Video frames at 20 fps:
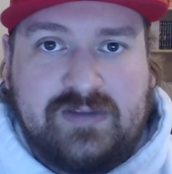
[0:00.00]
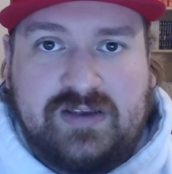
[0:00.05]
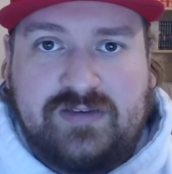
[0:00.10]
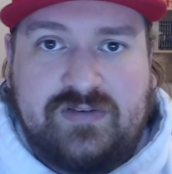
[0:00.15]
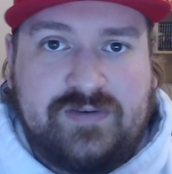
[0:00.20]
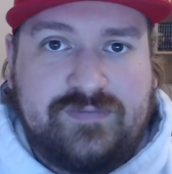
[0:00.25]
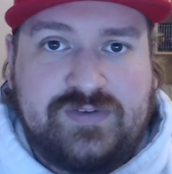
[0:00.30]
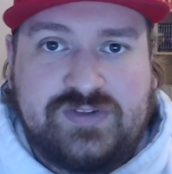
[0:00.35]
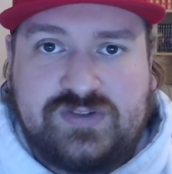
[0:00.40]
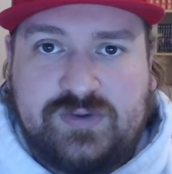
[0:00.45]

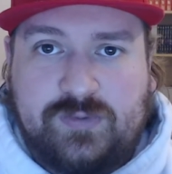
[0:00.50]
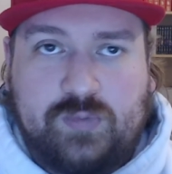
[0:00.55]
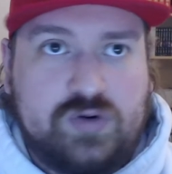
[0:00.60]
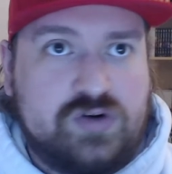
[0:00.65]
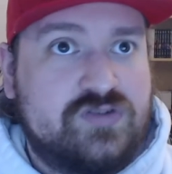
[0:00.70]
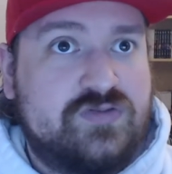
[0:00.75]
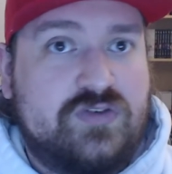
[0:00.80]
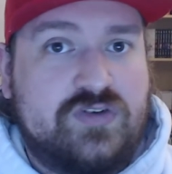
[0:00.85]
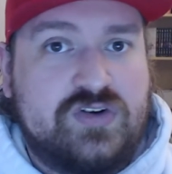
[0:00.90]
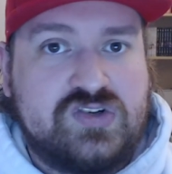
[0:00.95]
even if it's a
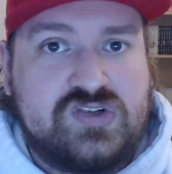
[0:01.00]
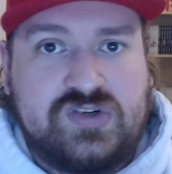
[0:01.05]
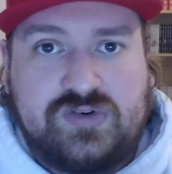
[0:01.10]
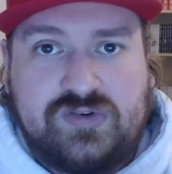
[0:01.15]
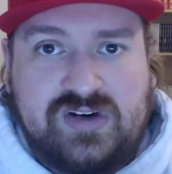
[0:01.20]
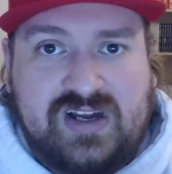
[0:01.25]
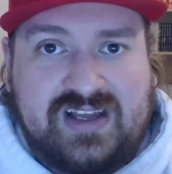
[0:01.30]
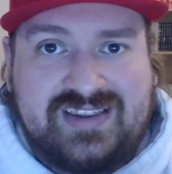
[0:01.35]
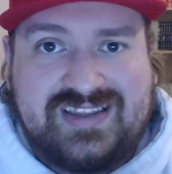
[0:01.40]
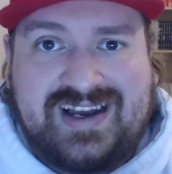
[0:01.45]
worse version
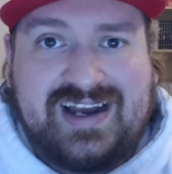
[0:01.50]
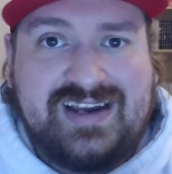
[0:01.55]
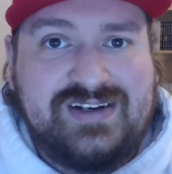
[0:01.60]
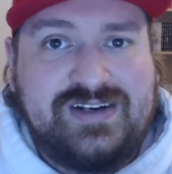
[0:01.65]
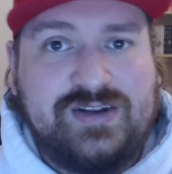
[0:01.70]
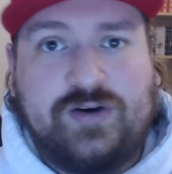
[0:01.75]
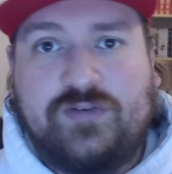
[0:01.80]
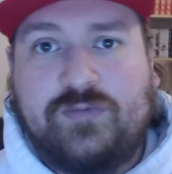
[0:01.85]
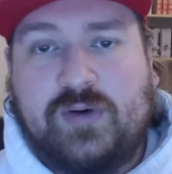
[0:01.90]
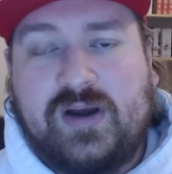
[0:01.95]
or not the
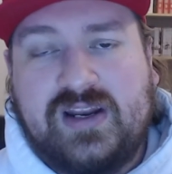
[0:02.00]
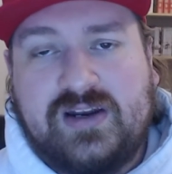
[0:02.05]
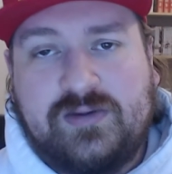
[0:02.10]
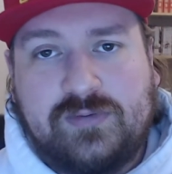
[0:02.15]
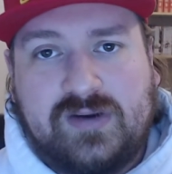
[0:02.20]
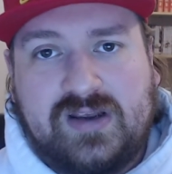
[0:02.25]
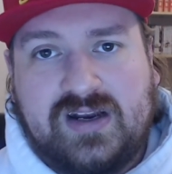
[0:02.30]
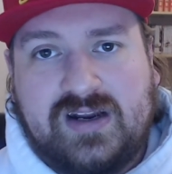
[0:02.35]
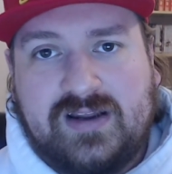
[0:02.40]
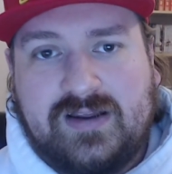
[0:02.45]
ideal way to
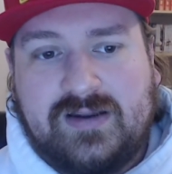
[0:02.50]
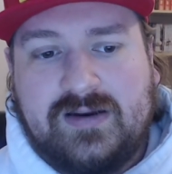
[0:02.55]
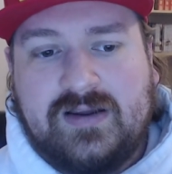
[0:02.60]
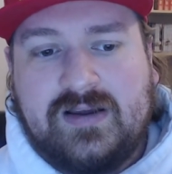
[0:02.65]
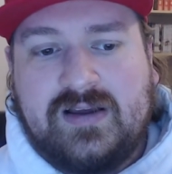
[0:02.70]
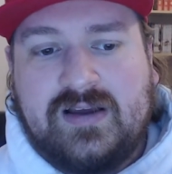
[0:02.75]
read it.